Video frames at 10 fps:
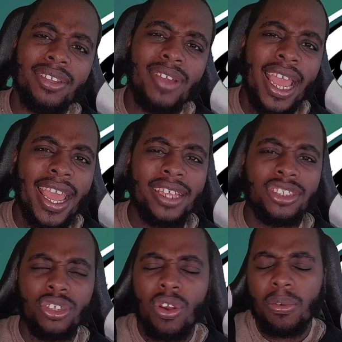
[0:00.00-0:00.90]
you had
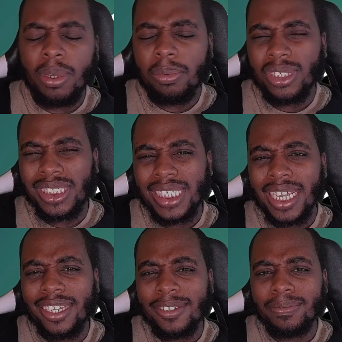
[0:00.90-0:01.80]
Jacoby
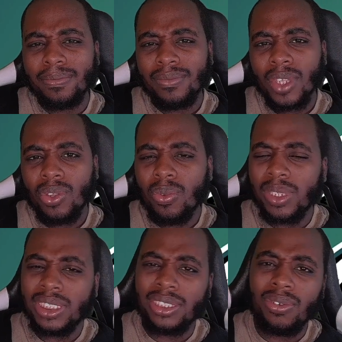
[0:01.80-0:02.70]
Brissett, who
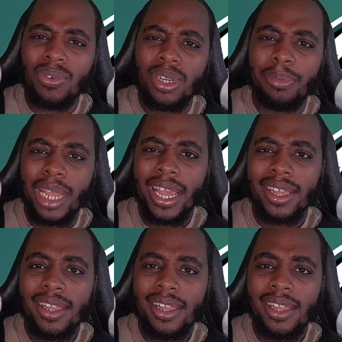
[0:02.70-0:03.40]
was his quarterback.